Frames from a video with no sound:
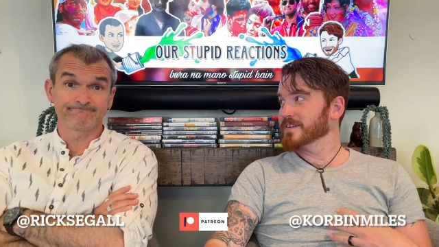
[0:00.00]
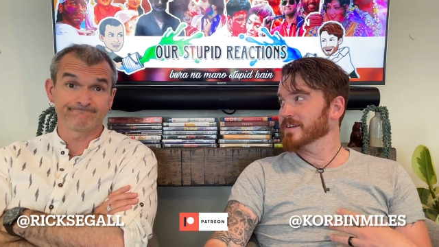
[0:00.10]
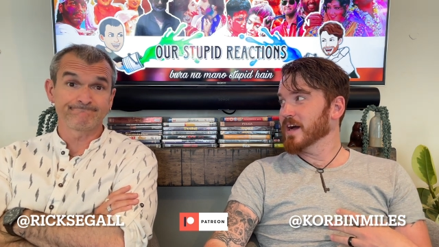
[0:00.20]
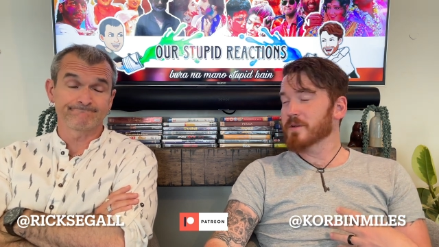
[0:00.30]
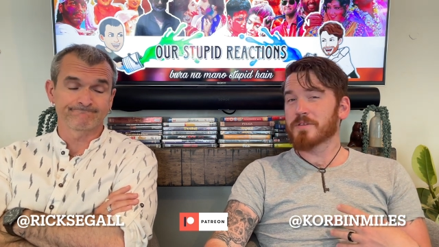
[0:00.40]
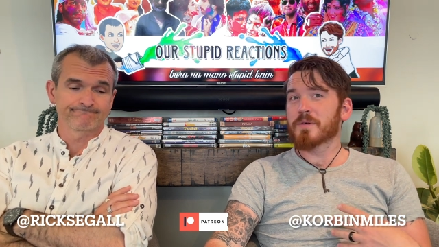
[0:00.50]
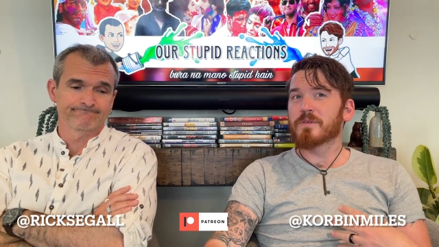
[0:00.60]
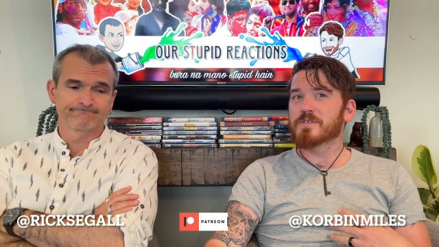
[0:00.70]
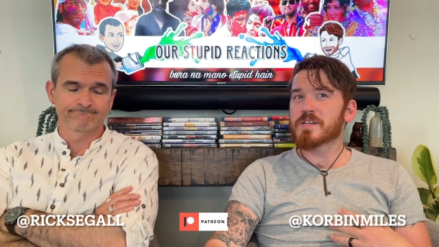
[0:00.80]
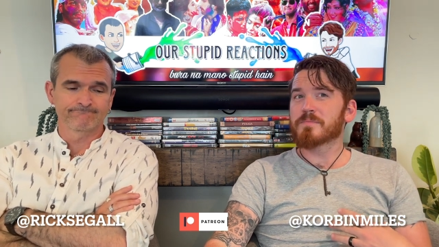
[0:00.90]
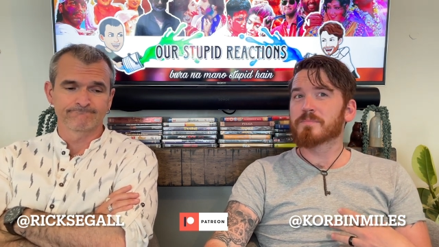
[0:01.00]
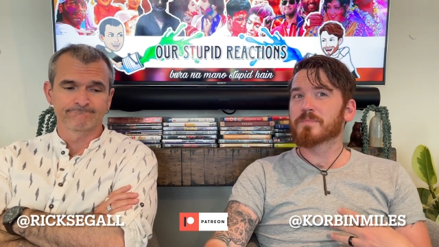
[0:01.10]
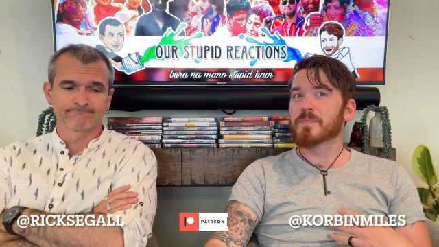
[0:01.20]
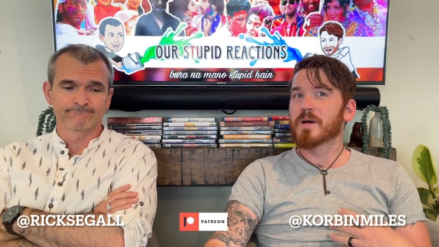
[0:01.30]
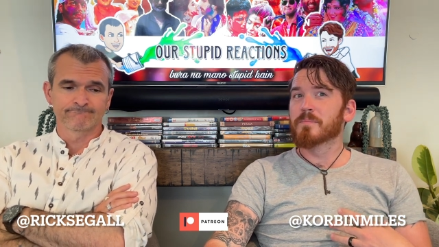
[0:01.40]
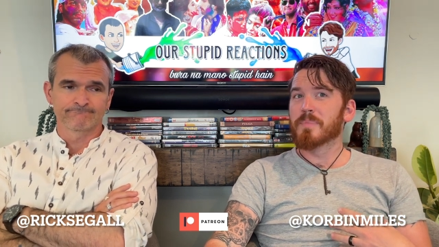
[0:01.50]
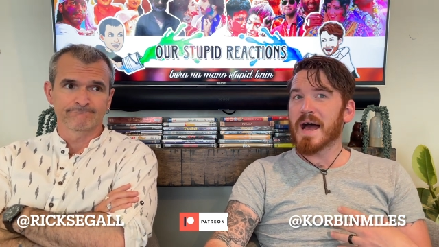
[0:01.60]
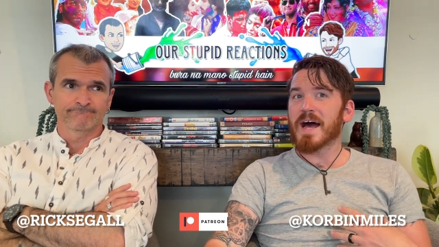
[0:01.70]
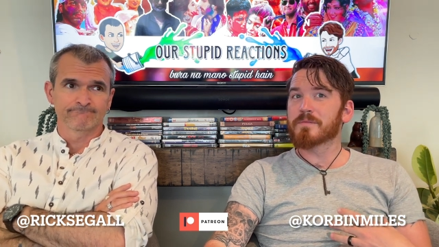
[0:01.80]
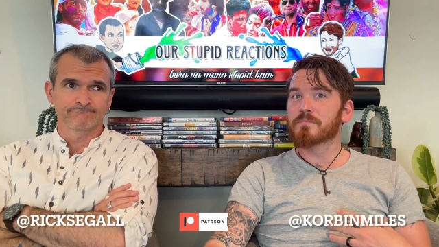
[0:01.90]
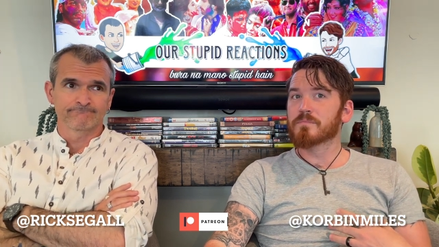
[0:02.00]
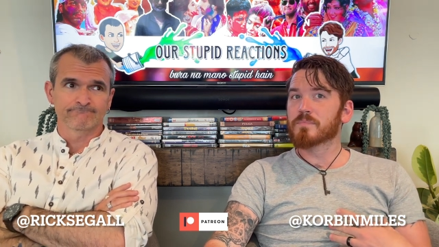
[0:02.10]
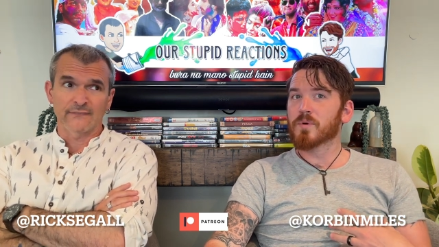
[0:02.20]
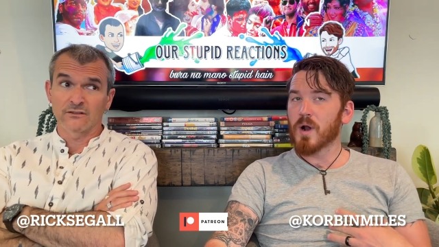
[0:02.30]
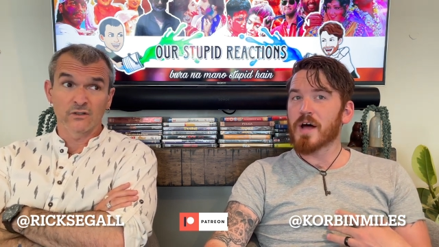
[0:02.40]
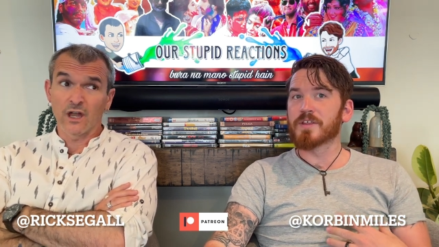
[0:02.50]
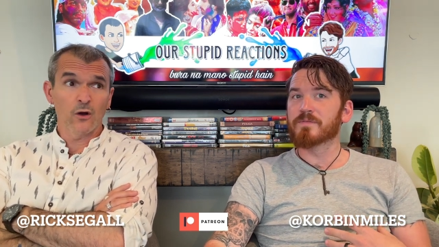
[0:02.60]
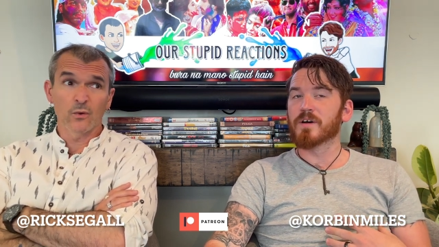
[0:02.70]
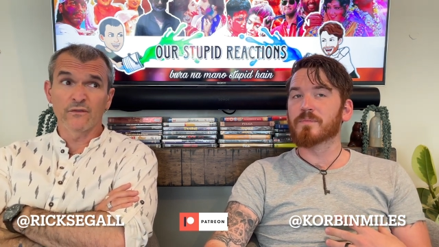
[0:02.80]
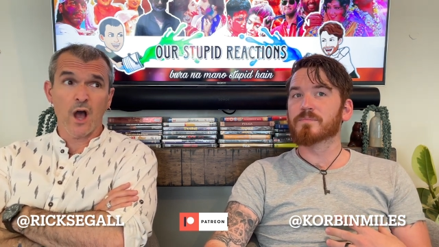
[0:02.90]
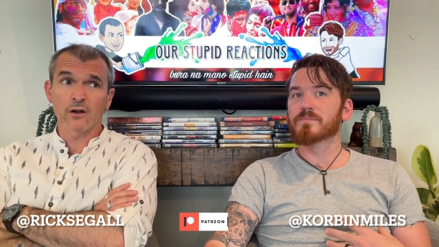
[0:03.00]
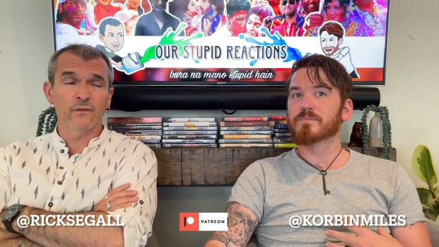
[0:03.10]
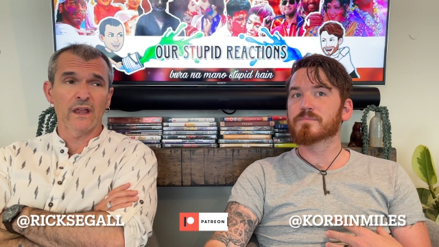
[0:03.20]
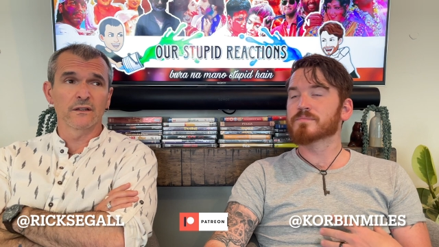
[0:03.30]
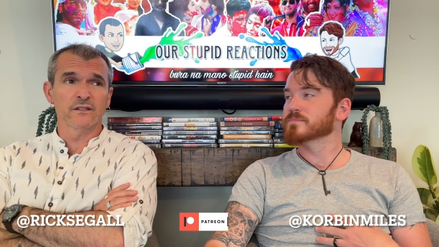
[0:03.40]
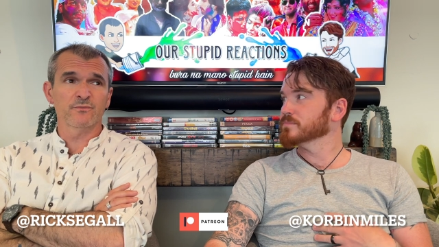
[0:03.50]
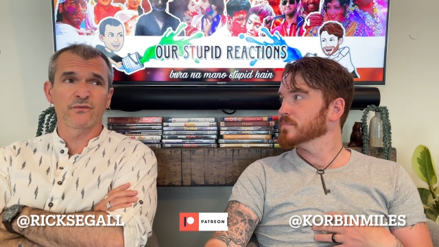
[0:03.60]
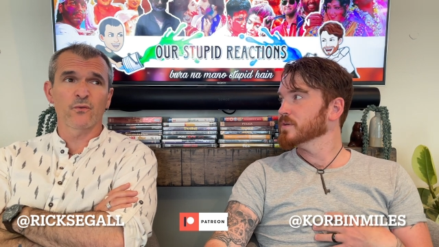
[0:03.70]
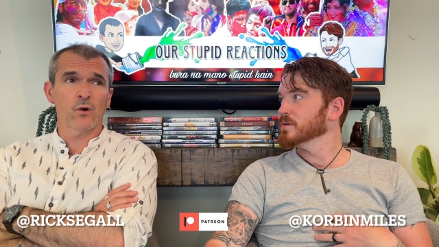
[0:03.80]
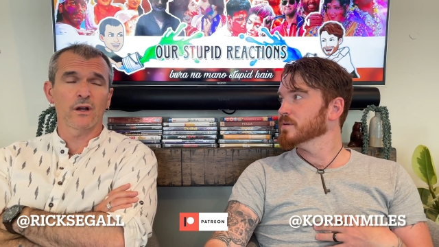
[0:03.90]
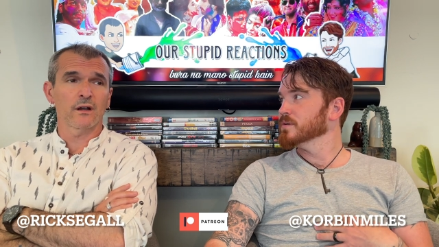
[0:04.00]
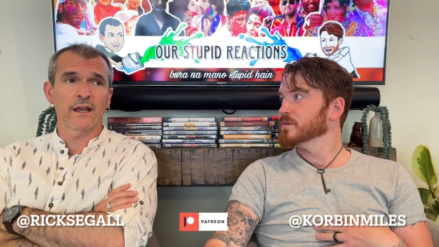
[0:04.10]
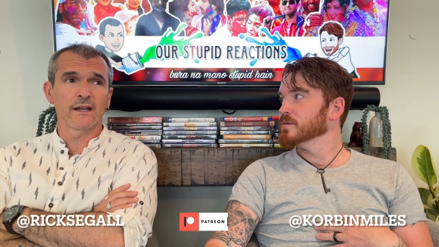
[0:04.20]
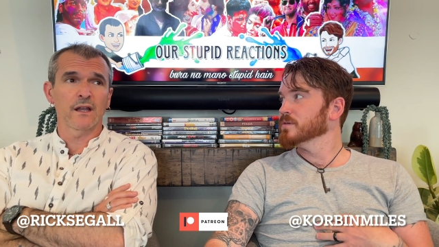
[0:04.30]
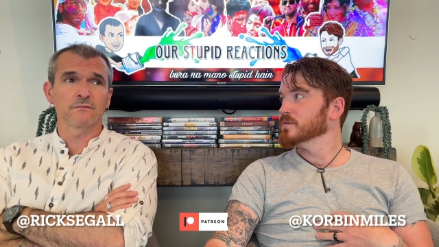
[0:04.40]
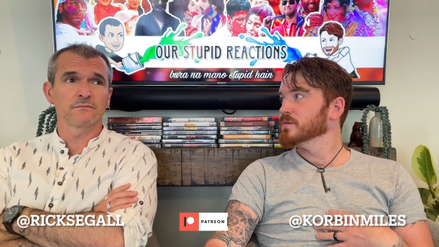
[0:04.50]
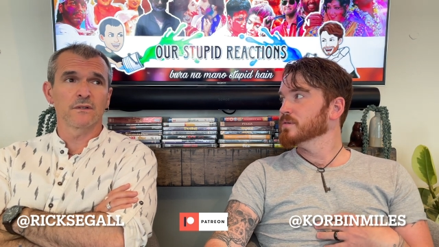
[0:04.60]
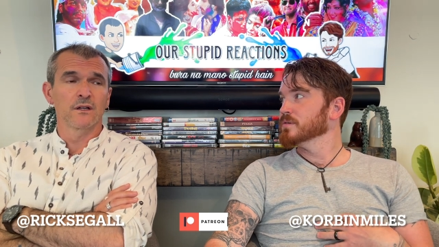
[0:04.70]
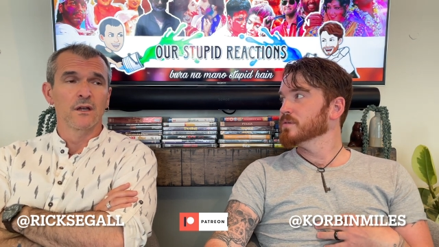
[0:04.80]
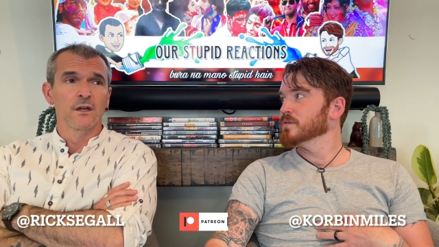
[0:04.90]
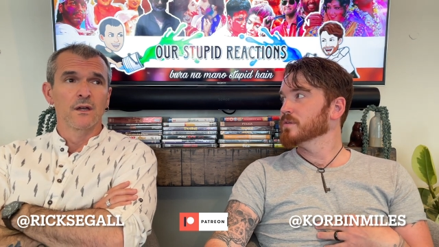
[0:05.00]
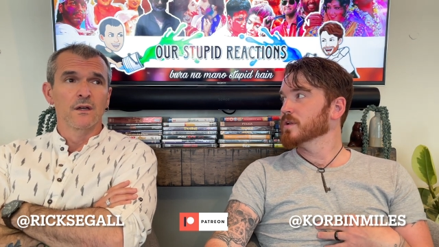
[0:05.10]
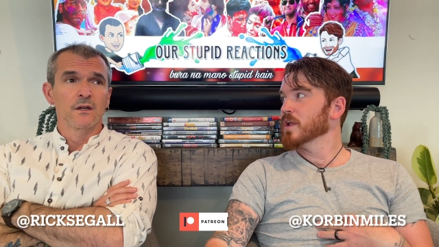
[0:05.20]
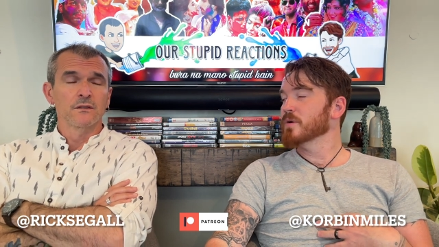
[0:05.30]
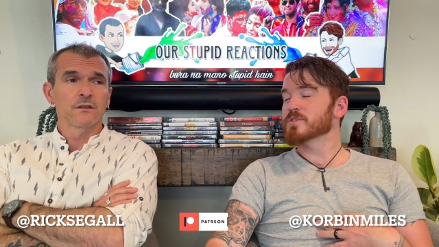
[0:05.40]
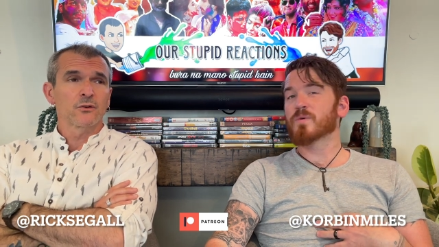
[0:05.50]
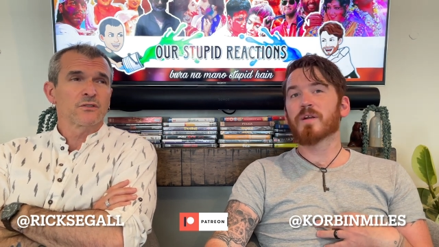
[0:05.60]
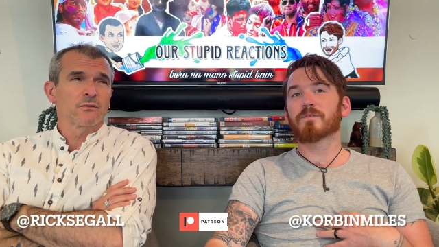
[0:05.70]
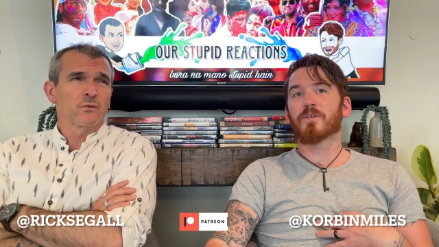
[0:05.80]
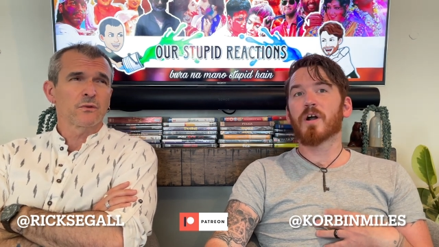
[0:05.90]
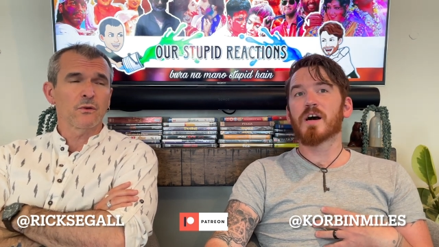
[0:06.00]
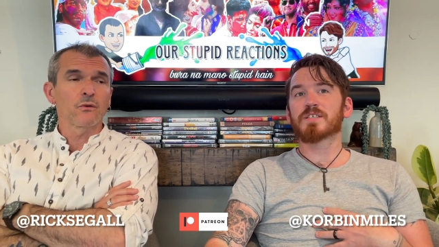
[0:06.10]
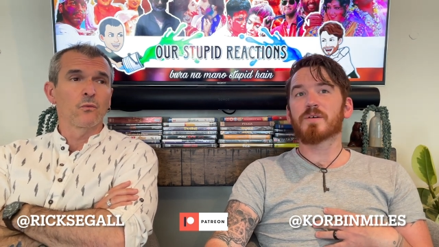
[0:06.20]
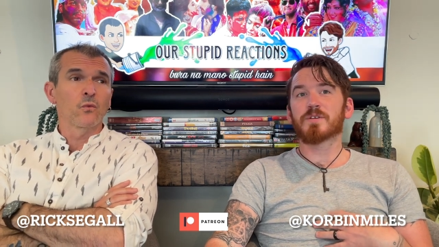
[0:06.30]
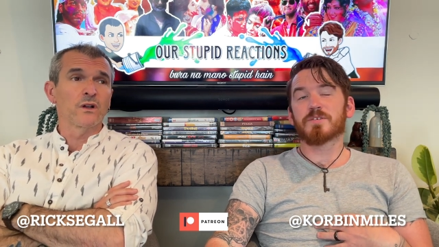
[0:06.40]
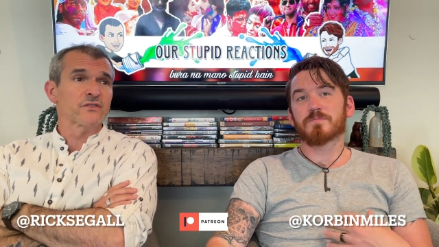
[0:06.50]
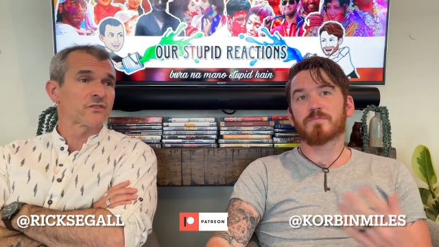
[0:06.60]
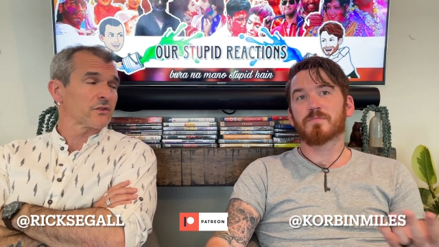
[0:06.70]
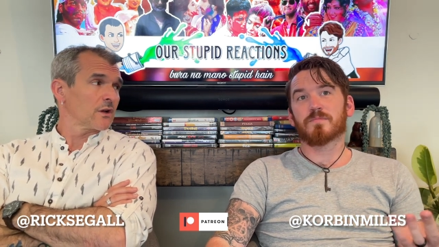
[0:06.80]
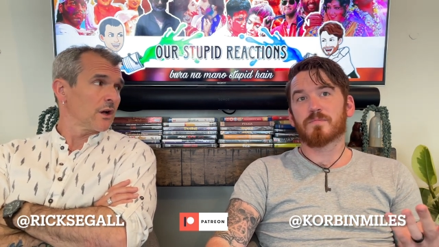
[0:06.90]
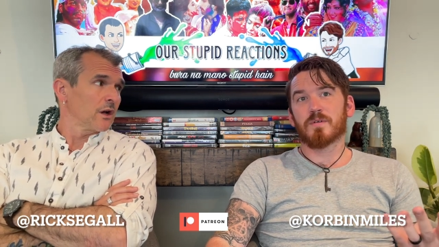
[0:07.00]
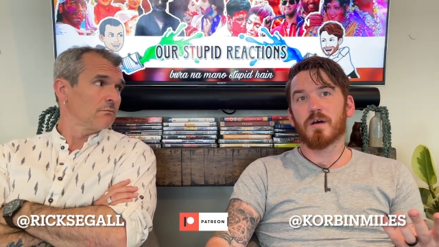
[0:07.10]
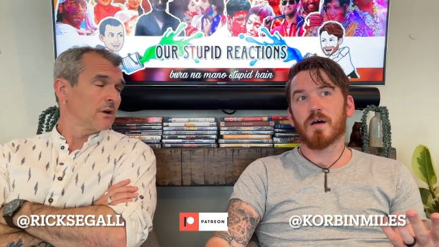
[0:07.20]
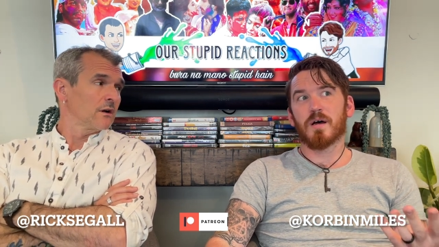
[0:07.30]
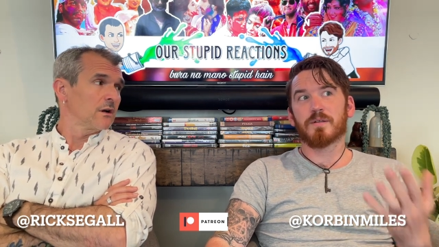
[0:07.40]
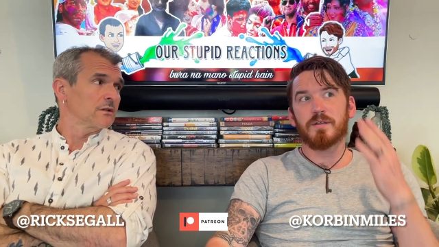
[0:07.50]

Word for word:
Speaker 1: I don't think we've seen a bad
Speaker 2: Marathi No, film. We've gone over that list before, and...
Speaker 1: The lowest
Speaker 2: There's, one for us that we was, just... Uh, uh,